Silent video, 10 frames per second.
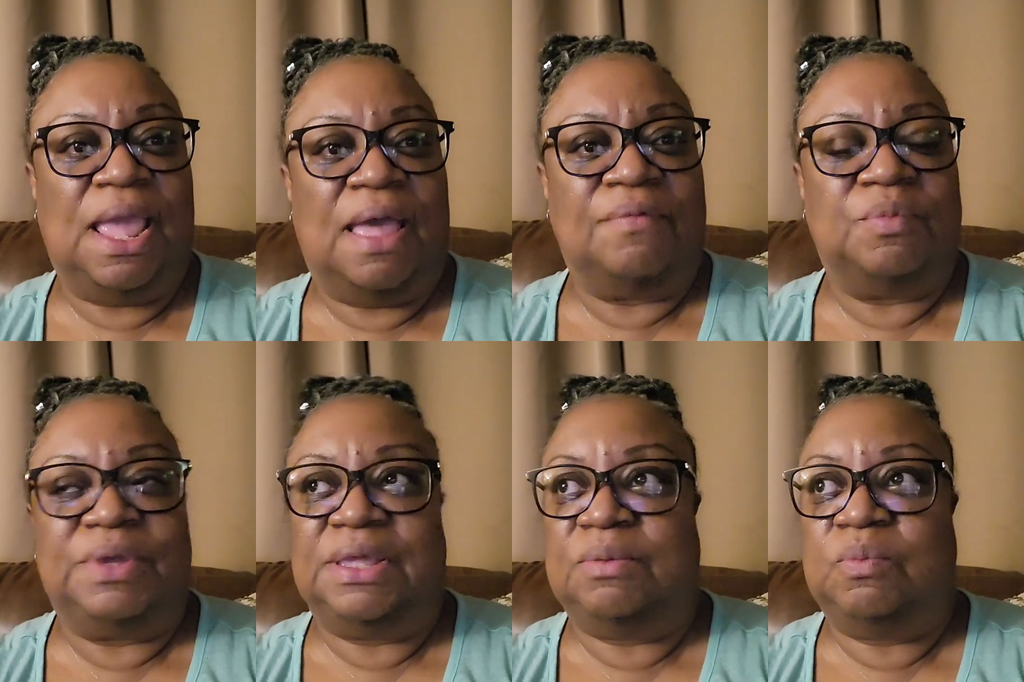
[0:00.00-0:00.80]
I, uh,
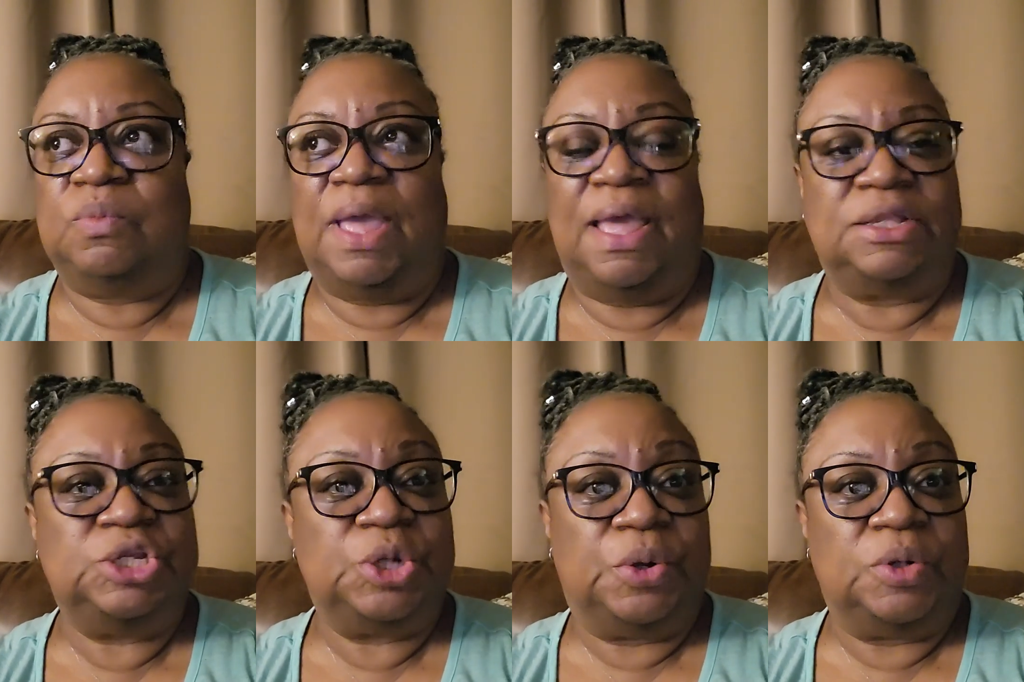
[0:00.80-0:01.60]
we had
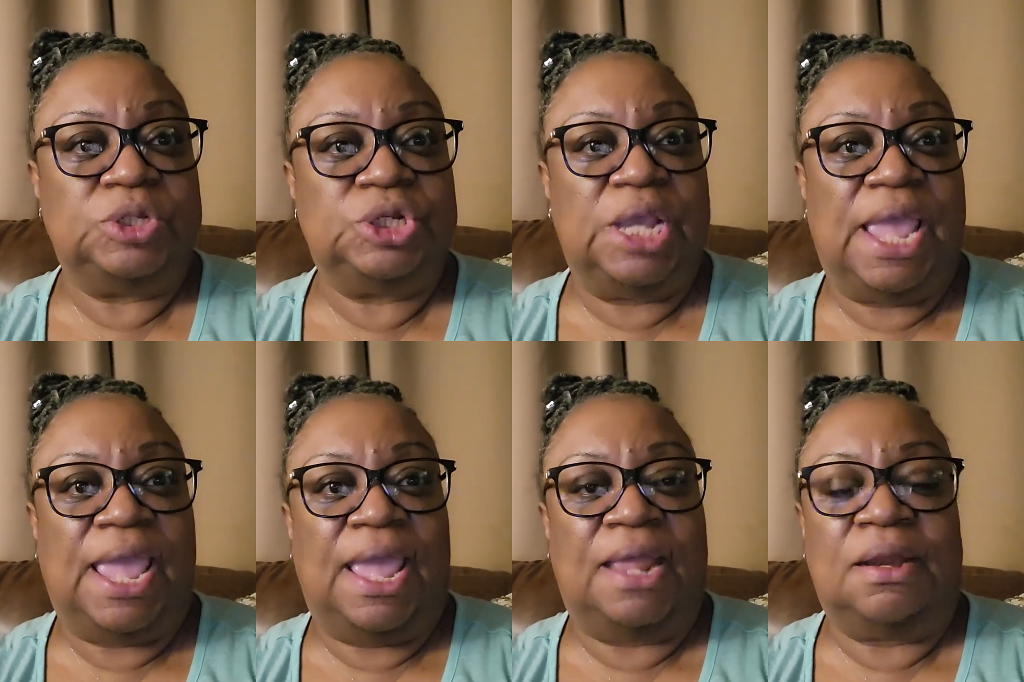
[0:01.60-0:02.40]
church,
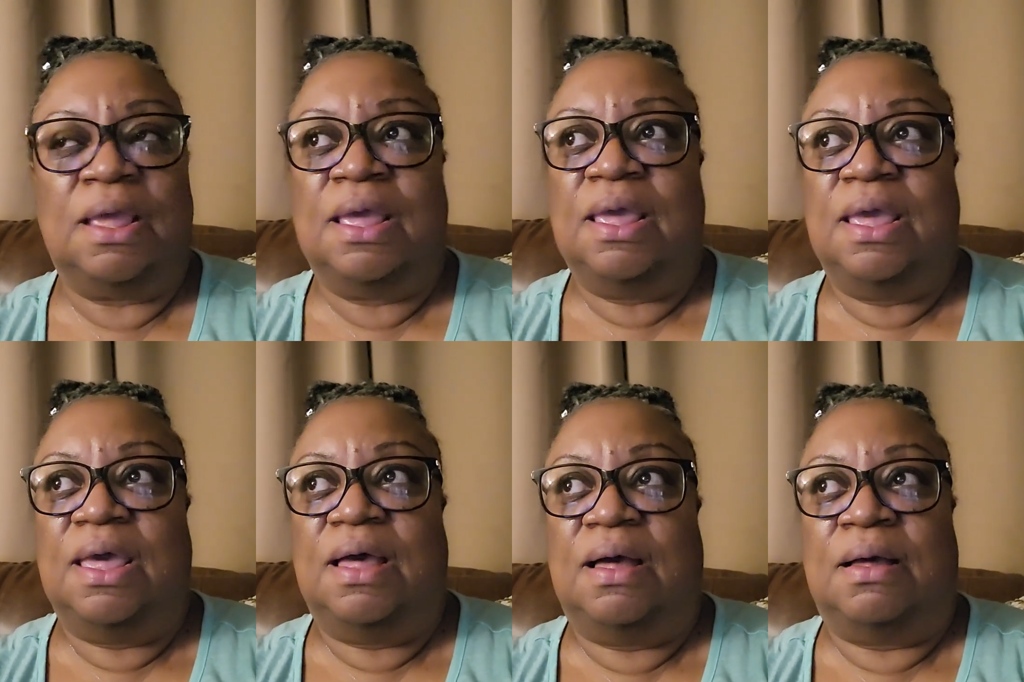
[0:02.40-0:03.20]
and
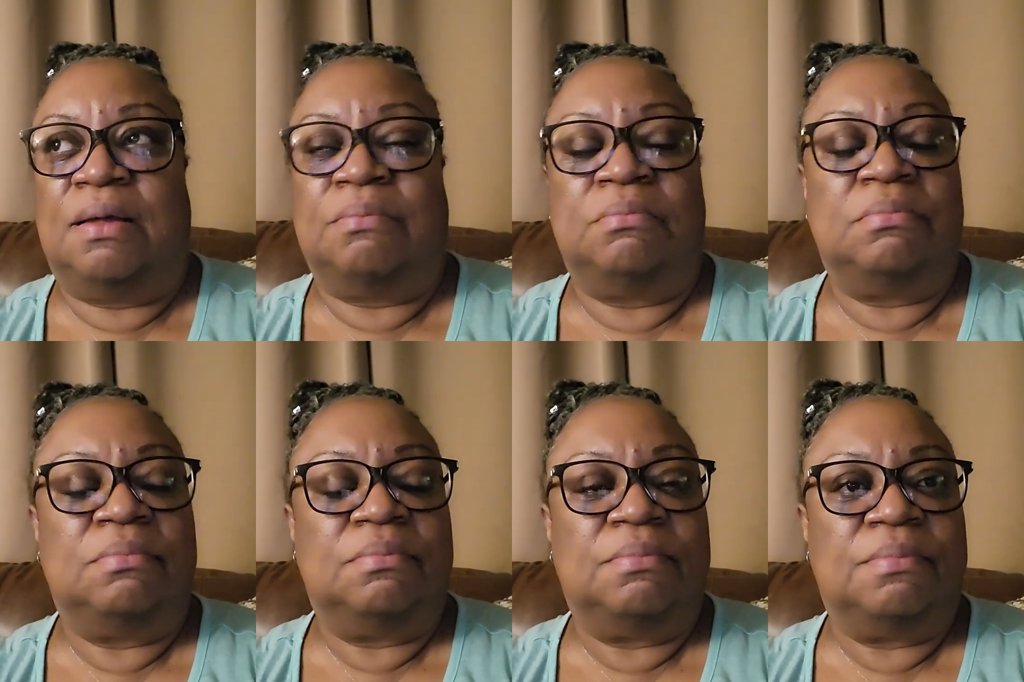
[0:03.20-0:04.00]
um,
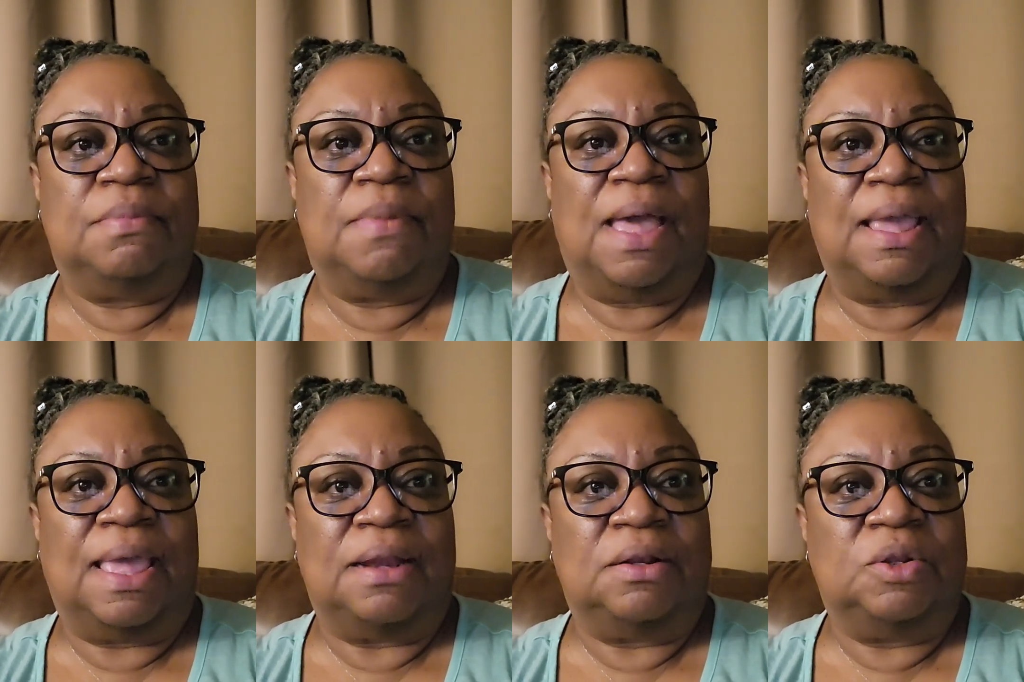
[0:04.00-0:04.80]
I
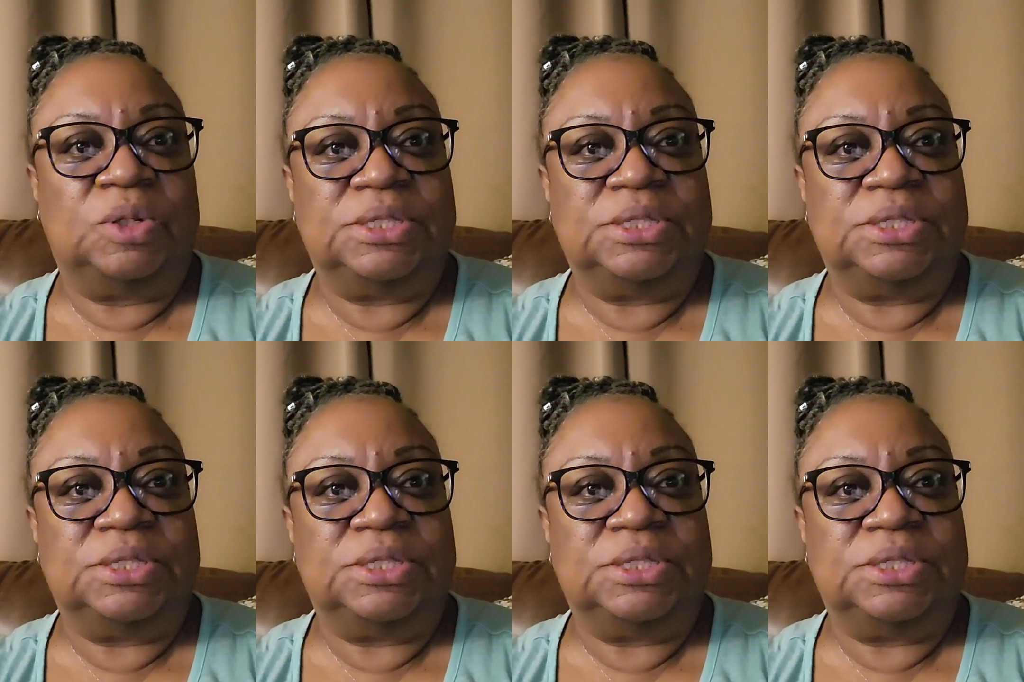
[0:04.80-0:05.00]
got a little